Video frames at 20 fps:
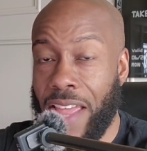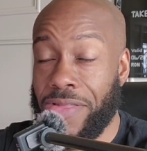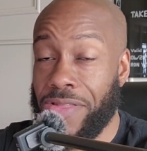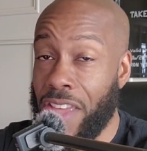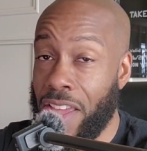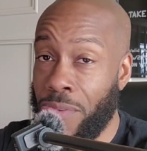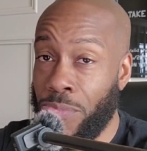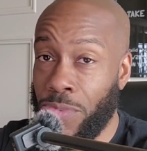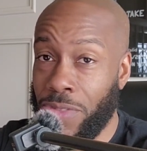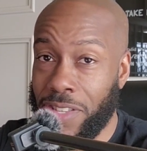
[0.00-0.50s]
And
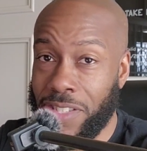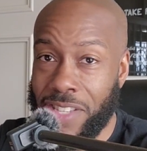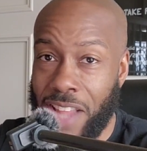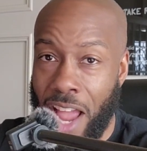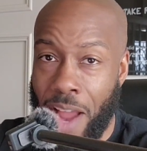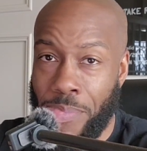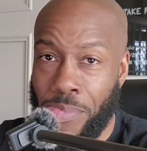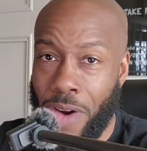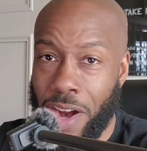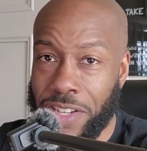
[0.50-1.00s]
then when the
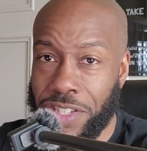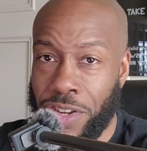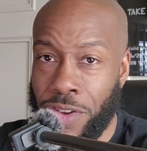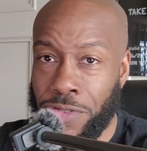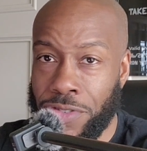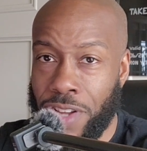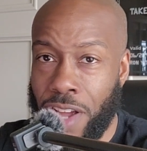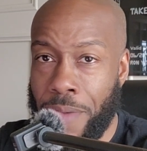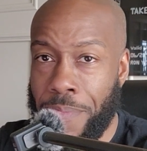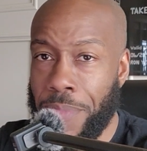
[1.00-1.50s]
stock price
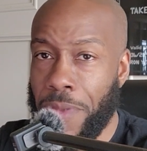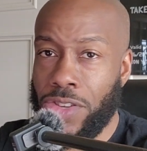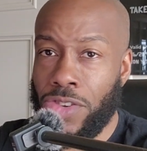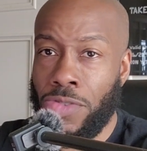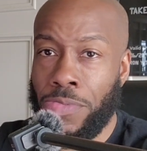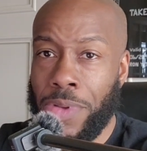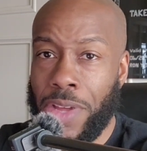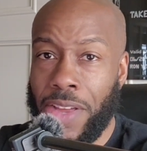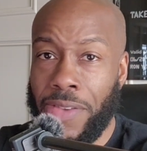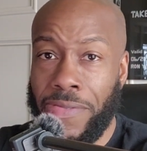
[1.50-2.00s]
goes up,
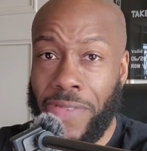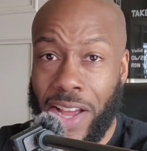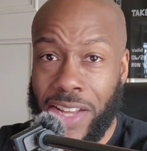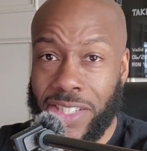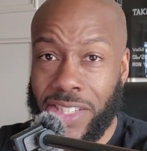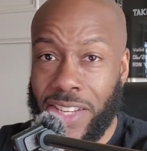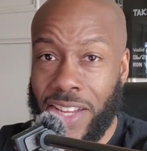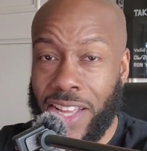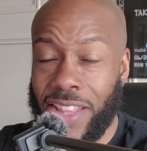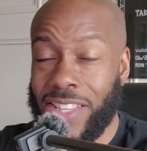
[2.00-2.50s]
you'll be
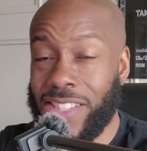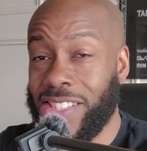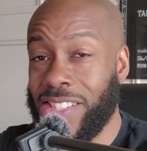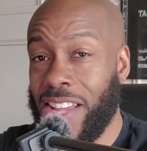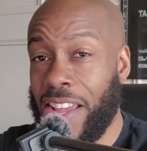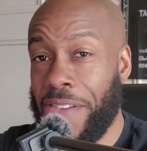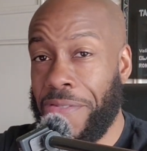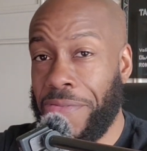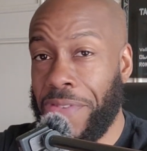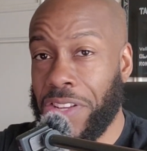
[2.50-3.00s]
investing at the
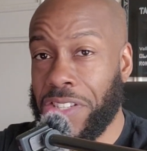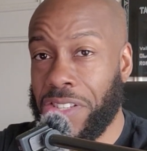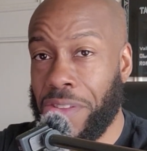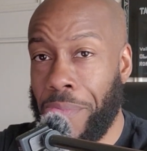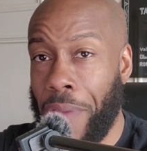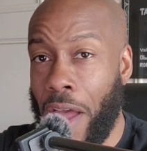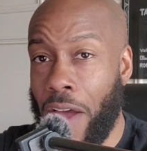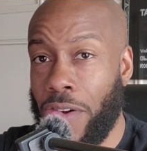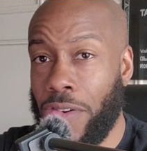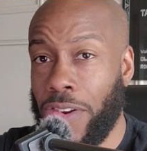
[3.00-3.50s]
same fixed
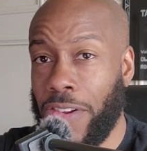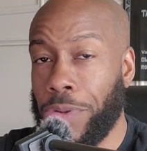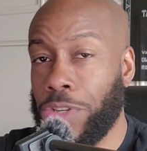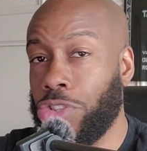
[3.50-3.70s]
amount,